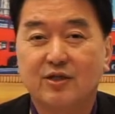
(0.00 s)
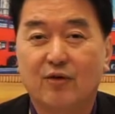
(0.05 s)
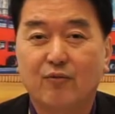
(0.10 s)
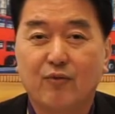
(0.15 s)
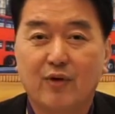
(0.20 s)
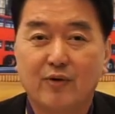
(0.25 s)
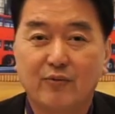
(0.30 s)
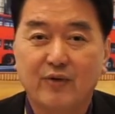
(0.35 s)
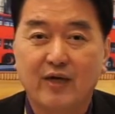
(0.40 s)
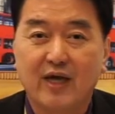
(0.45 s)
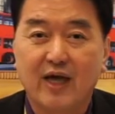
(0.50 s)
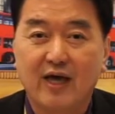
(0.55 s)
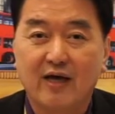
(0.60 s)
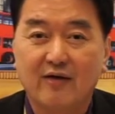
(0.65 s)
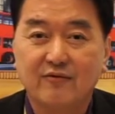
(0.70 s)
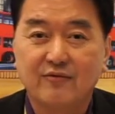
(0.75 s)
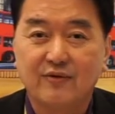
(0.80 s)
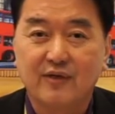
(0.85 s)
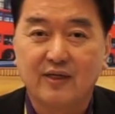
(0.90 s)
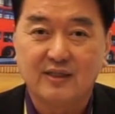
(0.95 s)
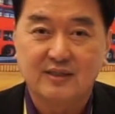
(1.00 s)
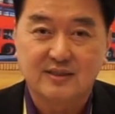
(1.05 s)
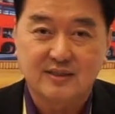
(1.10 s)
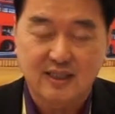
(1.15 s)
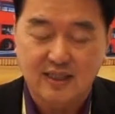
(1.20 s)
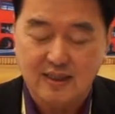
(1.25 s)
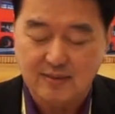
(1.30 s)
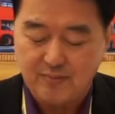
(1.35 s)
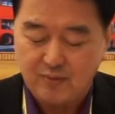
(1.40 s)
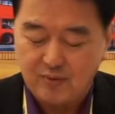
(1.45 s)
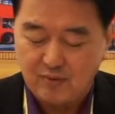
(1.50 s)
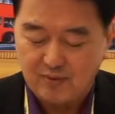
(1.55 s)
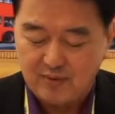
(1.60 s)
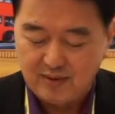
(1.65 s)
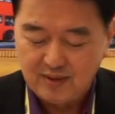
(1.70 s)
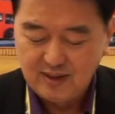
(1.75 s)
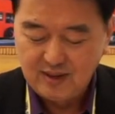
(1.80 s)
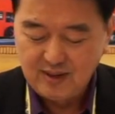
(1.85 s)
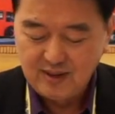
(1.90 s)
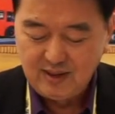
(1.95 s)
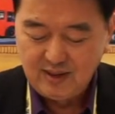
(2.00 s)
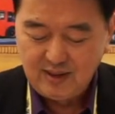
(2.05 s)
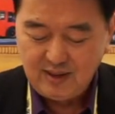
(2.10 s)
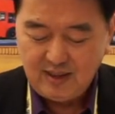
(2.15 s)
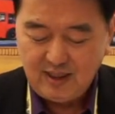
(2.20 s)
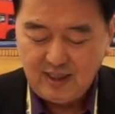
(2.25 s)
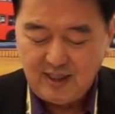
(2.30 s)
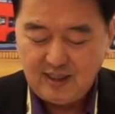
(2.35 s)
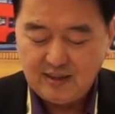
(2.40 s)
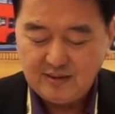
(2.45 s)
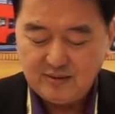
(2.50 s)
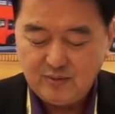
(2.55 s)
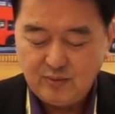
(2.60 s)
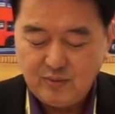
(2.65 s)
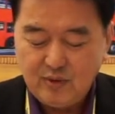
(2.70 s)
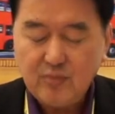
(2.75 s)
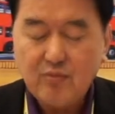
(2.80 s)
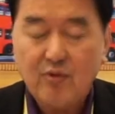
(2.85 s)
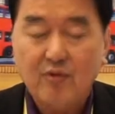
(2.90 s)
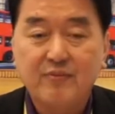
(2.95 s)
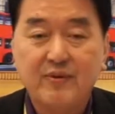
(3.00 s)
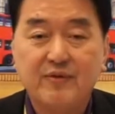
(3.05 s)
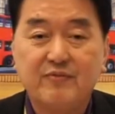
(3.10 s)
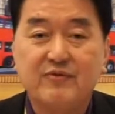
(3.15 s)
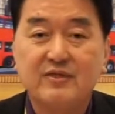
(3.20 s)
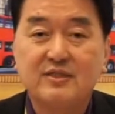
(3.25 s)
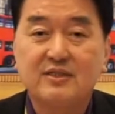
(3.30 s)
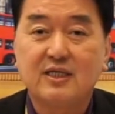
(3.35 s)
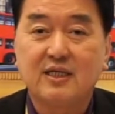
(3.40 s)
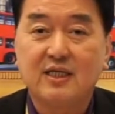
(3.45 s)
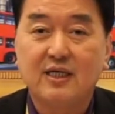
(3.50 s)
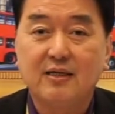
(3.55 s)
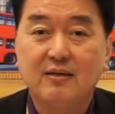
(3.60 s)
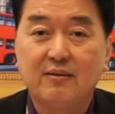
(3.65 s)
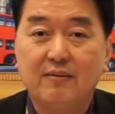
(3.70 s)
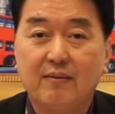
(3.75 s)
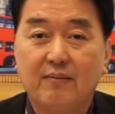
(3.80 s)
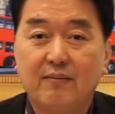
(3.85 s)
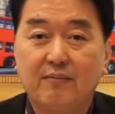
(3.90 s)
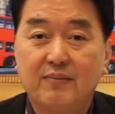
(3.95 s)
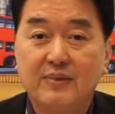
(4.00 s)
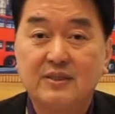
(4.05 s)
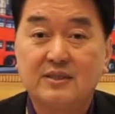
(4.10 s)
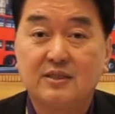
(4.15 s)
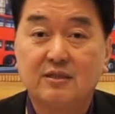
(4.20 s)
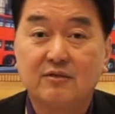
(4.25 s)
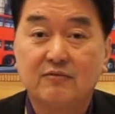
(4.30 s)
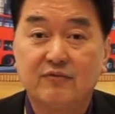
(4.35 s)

of what we have in Singapore. And we will be visiting Bristol